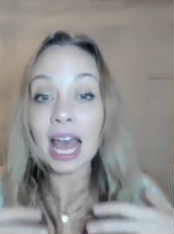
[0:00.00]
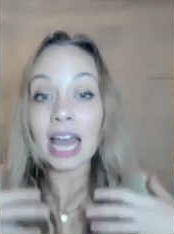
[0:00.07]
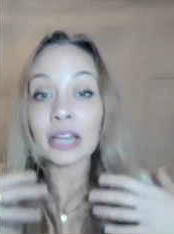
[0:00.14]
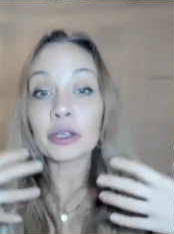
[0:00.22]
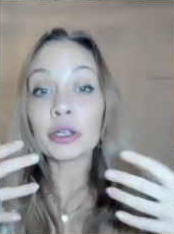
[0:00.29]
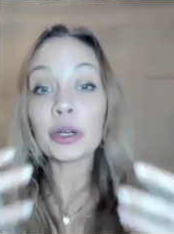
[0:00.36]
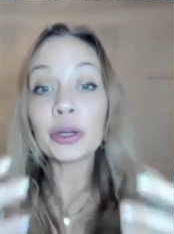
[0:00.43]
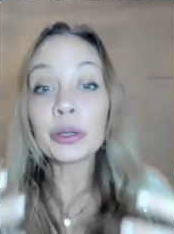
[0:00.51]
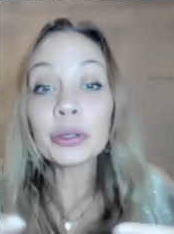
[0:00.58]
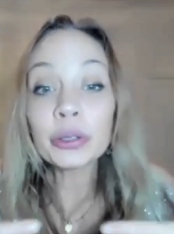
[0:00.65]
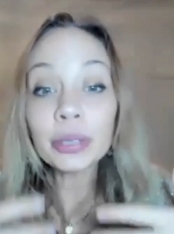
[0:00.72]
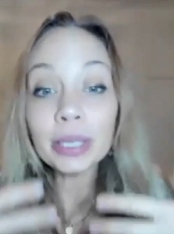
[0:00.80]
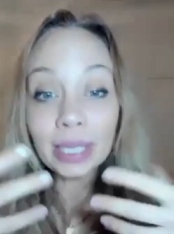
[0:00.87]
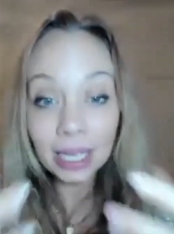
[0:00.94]
And
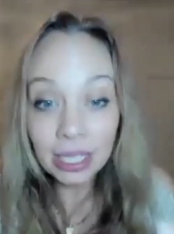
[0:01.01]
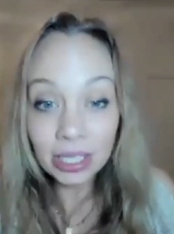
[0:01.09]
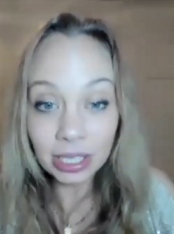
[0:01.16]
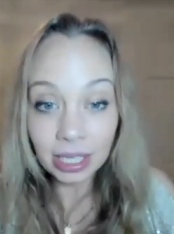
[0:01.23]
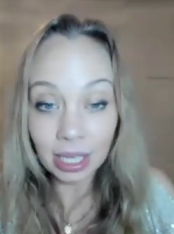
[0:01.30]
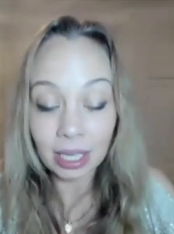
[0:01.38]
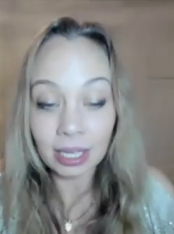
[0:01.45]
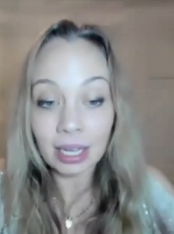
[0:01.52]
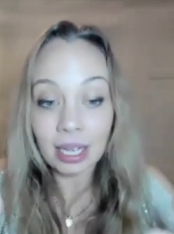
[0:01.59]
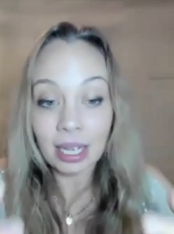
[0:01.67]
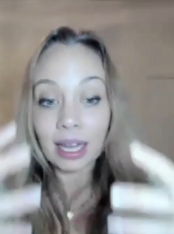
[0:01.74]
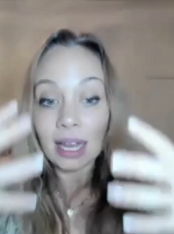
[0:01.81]
co-creation